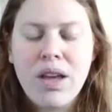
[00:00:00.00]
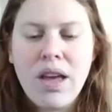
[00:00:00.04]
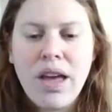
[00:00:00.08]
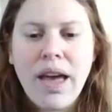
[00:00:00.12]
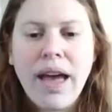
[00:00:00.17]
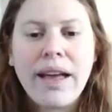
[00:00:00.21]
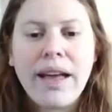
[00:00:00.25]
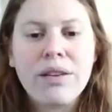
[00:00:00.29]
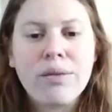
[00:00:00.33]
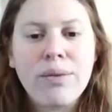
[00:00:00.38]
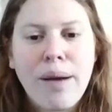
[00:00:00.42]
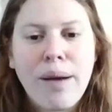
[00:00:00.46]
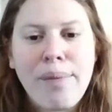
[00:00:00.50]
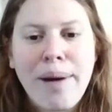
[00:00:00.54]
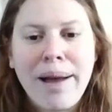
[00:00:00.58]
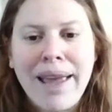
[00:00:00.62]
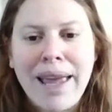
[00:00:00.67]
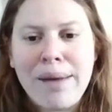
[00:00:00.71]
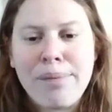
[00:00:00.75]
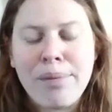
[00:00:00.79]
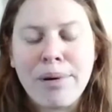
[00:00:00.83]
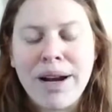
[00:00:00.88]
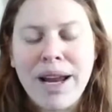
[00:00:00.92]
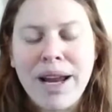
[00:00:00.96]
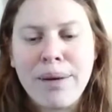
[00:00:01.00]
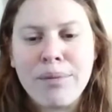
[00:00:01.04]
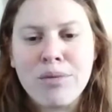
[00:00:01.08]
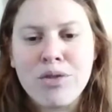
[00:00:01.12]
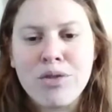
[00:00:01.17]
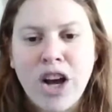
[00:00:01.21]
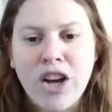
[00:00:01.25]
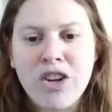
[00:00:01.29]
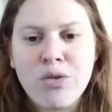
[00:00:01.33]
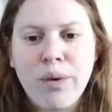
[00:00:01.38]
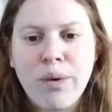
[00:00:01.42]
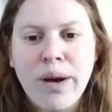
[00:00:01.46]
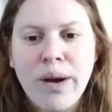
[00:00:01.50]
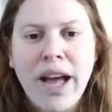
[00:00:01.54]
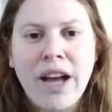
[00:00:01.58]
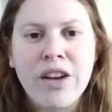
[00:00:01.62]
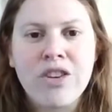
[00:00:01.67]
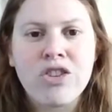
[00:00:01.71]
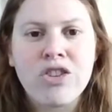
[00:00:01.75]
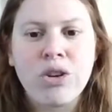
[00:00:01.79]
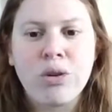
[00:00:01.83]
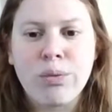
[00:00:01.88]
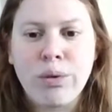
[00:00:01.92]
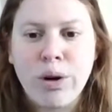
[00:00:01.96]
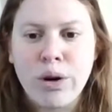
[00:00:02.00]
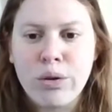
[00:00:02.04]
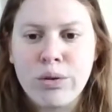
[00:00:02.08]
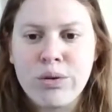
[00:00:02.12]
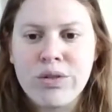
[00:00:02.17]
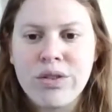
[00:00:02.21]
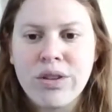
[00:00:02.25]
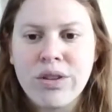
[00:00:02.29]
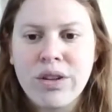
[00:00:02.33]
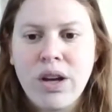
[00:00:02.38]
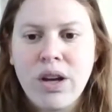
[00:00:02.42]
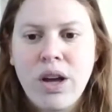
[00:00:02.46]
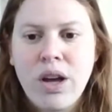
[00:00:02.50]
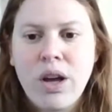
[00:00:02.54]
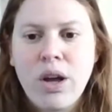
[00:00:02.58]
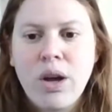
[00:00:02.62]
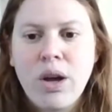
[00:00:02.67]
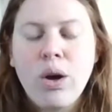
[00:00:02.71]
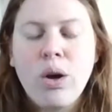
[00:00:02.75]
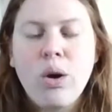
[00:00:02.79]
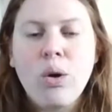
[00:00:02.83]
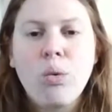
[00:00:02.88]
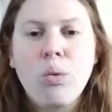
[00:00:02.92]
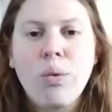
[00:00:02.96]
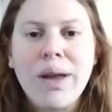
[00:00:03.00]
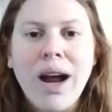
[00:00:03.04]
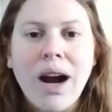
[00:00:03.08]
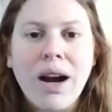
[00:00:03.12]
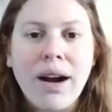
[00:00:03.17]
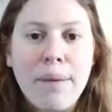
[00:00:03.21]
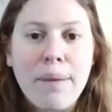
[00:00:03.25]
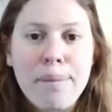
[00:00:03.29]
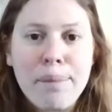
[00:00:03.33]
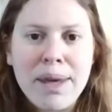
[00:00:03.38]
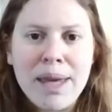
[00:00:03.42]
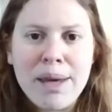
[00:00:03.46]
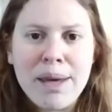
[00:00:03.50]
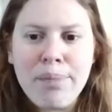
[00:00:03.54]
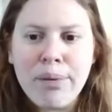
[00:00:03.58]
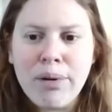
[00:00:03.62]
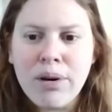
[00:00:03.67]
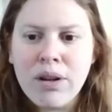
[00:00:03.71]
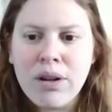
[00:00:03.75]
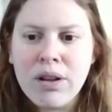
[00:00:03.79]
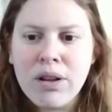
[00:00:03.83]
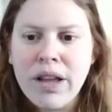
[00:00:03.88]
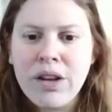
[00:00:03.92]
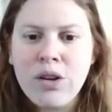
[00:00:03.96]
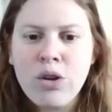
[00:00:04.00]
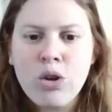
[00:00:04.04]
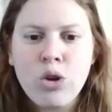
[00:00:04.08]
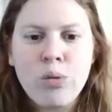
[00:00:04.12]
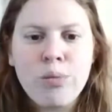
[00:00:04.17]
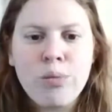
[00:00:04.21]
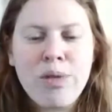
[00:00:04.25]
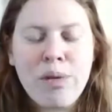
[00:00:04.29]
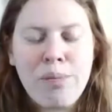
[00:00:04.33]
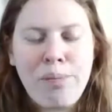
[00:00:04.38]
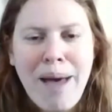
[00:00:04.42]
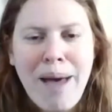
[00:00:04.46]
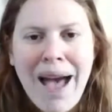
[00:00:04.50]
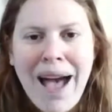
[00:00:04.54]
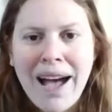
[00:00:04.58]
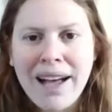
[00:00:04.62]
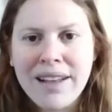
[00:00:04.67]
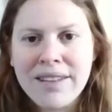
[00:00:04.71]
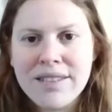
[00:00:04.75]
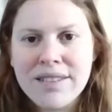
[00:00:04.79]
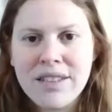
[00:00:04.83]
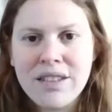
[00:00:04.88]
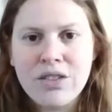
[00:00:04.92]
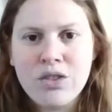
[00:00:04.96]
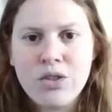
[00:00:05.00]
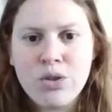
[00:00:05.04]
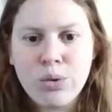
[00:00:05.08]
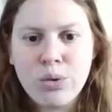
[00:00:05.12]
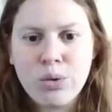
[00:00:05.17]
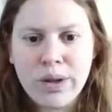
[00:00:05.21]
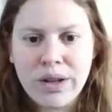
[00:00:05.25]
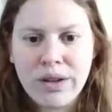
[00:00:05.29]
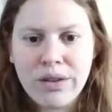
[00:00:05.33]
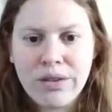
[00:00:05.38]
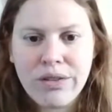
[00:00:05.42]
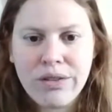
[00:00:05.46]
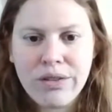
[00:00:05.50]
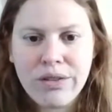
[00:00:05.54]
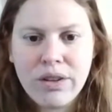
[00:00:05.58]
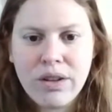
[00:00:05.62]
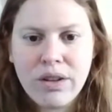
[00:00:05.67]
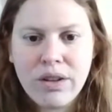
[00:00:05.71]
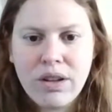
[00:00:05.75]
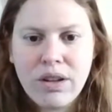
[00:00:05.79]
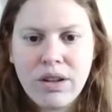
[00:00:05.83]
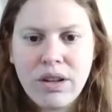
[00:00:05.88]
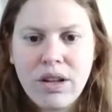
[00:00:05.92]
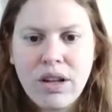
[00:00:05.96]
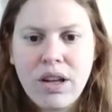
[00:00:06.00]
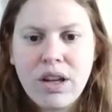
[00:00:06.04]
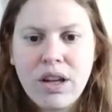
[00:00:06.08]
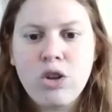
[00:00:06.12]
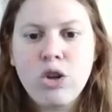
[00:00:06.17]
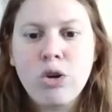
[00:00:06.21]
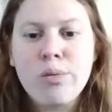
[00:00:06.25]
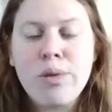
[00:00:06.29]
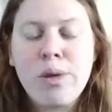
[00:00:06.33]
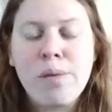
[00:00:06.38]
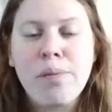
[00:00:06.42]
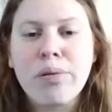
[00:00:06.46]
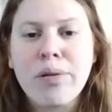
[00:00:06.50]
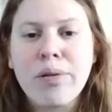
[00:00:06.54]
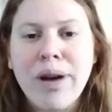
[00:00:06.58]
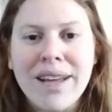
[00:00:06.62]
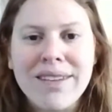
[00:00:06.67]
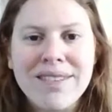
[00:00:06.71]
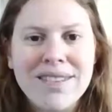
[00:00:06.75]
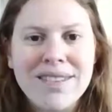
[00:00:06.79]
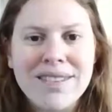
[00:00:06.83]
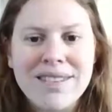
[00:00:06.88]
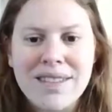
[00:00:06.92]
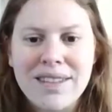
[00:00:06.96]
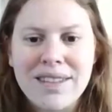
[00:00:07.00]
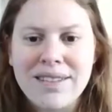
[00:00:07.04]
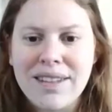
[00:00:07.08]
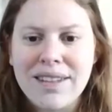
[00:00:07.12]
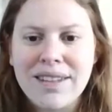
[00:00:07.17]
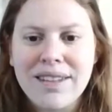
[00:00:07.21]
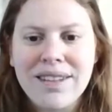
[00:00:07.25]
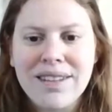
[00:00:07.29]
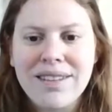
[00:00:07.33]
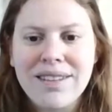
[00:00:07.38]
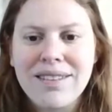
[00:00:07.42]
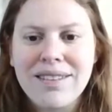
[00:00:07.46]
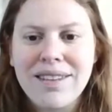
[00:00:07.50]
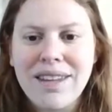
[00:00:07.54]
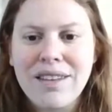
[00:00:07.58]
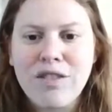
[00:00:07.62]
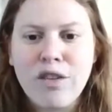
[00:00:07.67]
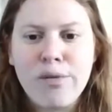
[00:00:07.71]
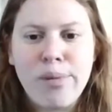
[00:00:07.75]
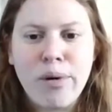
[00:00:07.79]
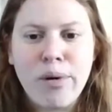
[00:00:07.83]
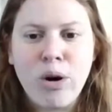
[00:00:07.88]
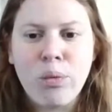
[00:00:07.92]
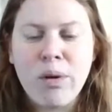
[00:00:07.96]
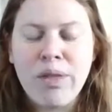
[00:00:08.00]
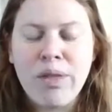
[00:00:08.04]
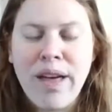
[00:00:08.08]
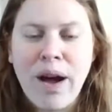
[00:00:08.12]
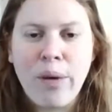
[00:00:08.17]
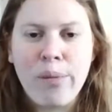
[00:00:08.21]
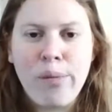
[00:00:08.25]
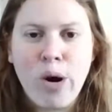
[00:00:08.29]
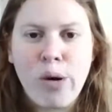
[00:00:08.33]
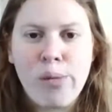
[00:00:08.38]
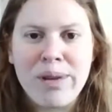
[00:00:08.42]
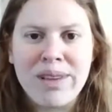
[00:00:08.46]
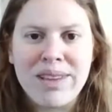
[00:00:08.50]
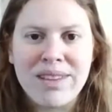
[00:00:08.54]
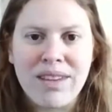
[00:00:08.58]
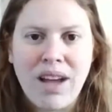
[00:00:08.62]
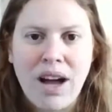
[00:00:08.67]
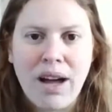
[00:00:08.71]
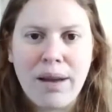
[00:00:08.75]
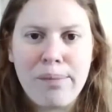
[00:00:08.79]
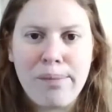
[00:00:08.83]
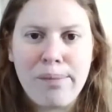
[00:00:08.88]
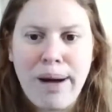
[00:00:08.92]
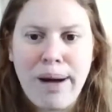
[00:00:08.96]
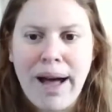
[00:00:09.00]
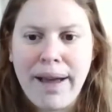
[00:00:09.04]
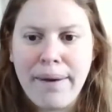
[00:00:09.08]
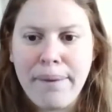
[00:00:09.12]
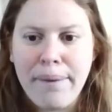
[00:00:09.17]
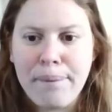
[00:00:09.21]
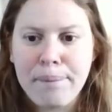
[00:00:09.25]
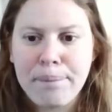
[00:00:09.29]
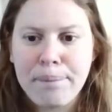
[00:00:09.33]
As Rabbi Abraham Joshua Heschel wrote, we are a people in whom the past endures, in whom the present is inconceivable without moments gone by.